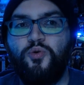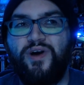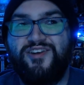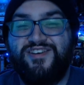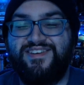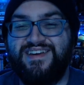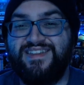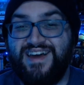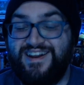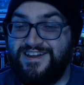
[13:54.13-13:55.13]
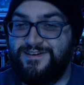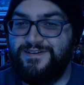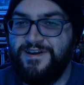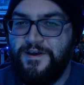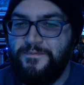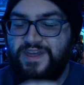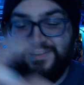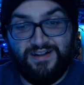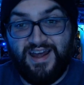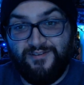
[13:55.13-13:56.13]
actually seeing that in
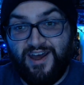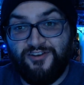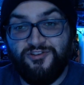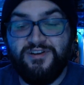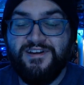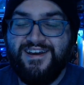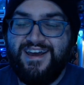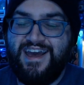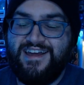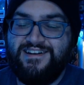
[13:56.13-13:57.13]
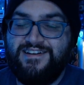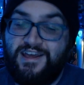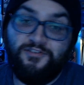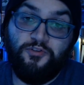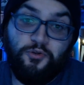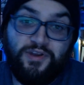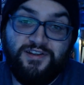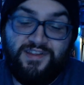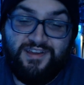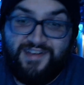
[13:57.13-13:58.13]
in live action and it
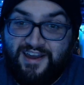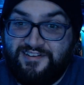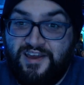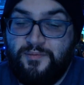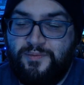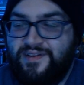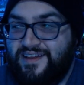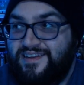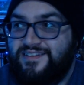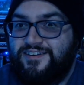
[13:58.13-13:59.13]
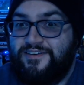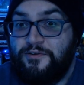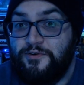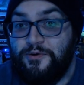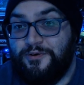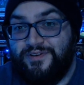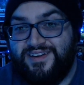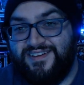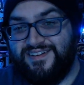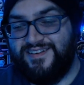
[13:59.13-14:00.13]
looking the exact same and be like, this is so cool.
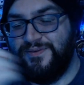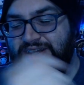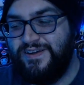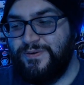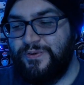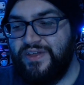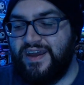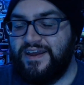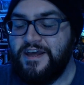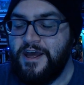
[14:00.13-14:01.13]
This is just a really cool thing.